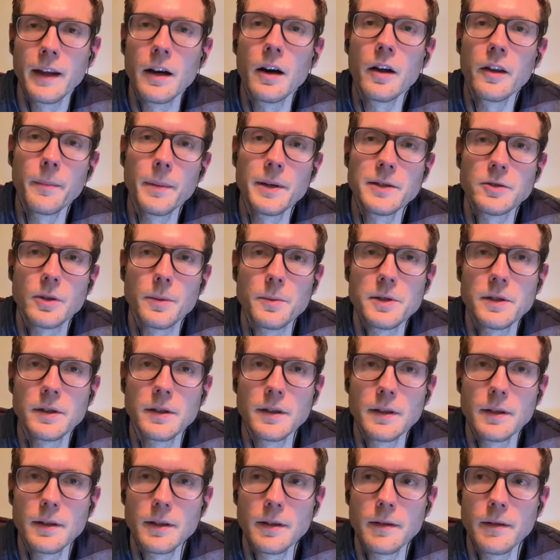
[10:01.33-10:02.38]
are the best option.
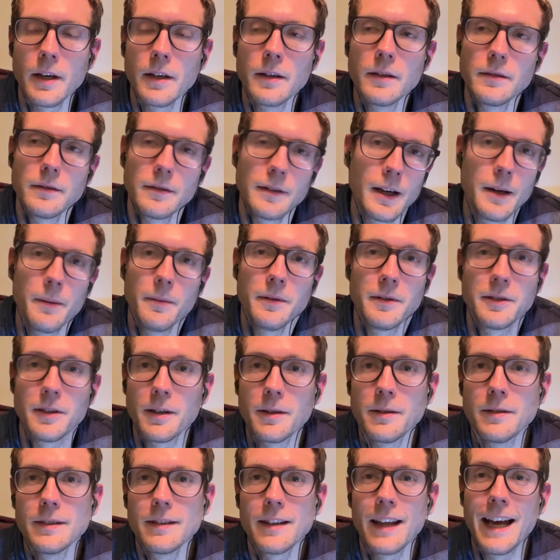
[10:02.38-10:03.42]
So
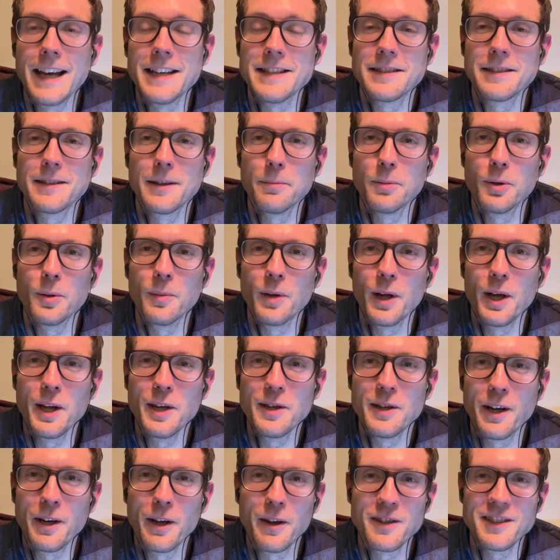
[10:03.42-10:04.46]
that is the problem. Like,
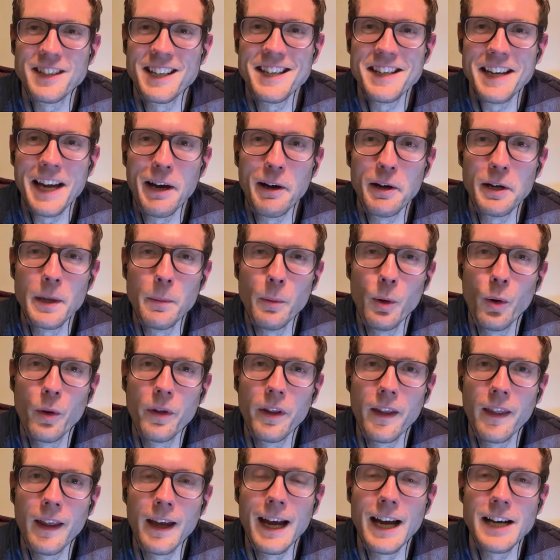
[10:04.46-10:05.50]
I don't think there's any doubt anymore
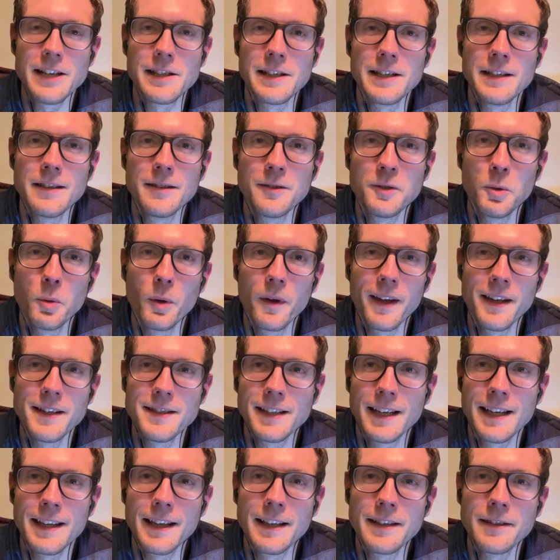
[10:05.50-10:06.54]
that they actually do what they
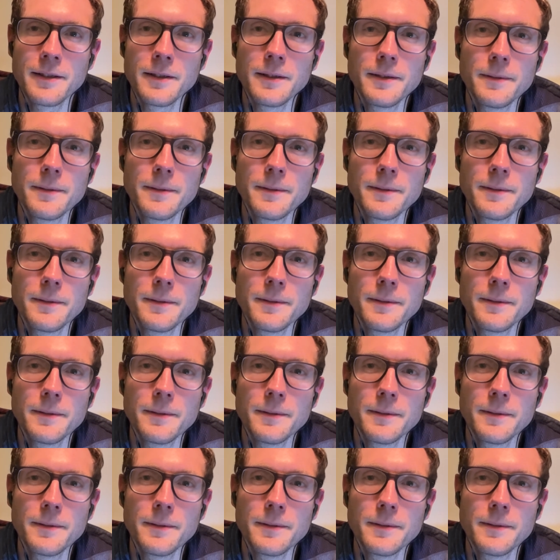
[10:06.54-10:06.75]
say they do.